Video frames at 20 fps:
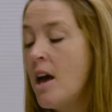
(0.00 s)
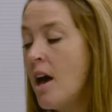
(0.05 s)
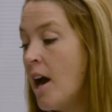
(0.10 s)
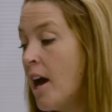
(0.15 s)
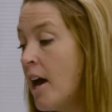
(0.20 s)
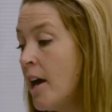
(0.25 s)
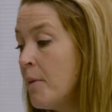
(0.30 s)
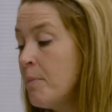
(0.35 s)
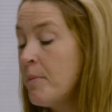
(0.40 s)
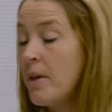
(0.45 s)

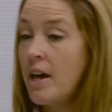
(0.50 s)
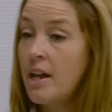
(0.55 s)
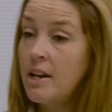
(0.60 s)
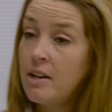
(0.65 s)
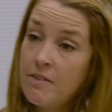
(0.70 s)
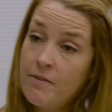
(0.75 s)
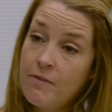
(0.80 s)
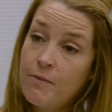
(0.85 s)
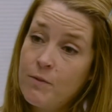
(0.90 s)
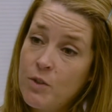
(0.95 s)
And
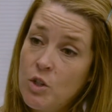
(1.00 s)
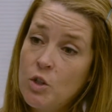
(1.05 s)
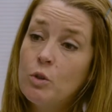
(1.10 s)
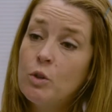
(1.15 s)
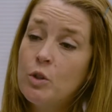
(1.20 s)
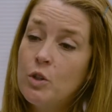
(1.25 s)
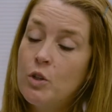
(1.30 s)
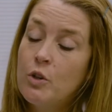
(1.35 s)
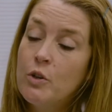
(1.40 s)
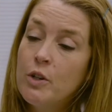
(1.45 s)
I've
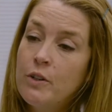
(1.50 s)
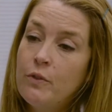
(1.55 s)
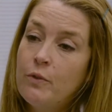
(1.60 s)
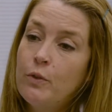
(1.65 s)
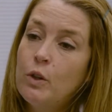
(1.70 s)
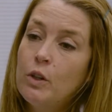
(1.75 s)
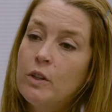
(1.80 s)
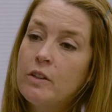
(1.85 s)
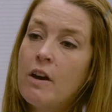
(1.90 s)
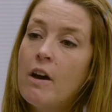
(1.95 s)
joined
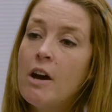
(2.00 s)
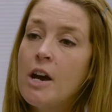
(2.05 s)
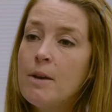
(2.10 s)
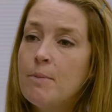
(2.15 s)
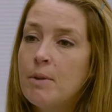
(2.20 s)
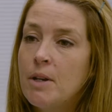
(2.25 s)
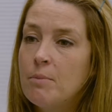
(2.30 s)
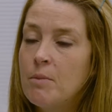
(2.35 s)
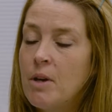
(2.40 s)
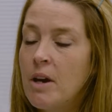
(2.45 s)
full
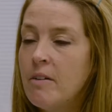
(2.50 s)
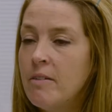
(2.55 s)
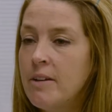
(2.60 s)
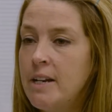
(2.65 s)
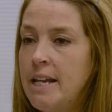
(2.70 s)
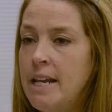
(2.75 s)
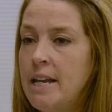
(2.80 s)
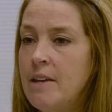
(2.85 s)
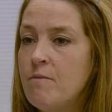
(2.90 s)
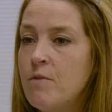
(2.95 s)
time, and I'm
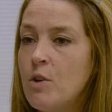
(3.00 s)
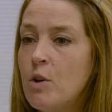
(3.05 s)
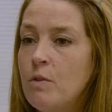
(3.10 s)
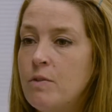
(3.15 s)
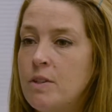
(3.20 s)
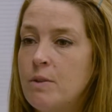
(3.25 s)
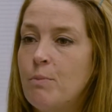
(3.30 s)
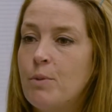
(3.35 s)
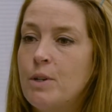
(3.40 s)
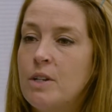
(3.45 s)
currently
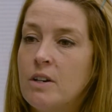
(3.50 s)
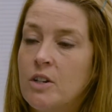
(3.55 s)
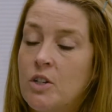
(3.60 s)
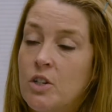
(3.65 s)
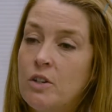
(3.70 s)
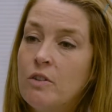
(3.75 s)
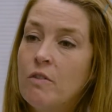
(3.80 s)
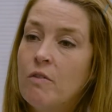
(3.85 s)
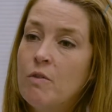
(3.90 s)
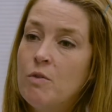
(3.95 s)
involved in
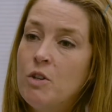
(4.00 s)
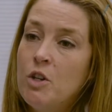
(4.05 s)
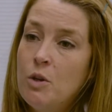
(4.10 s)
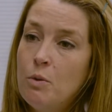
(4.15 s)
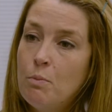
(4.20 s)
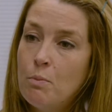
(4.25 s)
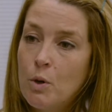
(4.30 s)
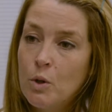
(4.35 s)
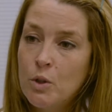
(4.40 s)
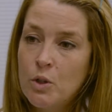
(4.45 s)
production of a
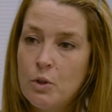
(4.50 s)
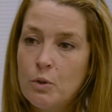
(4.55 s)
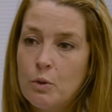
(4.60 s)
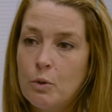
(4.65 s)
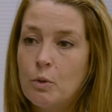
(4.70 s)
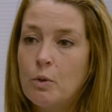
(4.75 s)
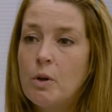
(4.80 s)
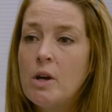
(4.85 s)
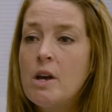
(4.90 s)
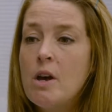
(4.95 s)
new
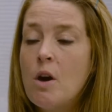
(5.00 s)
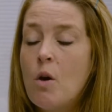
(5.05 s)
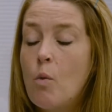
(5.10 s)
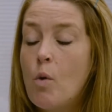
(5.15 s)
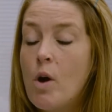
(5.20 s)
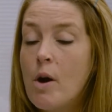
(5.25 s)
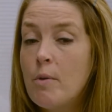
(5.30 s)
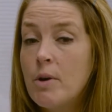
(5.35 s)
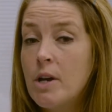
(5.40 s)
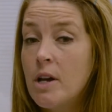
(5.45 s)
module
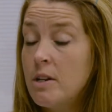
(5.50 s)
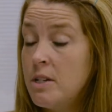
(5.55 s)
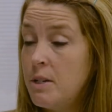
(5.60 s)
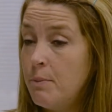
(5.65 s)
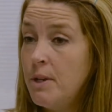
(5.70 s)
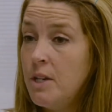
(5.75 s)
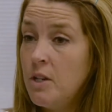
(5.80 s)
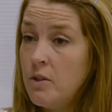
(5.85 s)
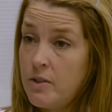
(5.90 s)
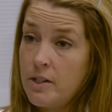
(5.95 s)
where we're going to
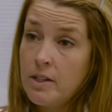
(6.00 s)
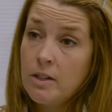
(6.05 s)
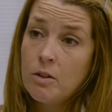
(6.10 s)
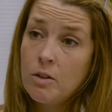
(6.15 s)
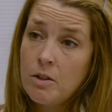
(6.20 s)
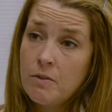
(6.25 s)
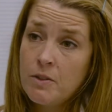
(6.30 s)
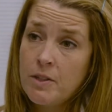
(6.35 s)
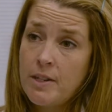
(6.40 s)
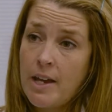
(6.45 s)
be using a
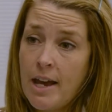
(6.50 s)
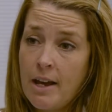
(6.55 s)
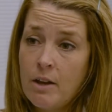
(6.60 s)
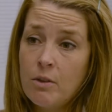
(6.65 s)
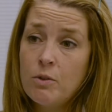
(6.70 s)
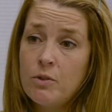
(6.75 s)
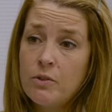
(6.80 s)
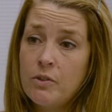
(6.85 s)
lot of health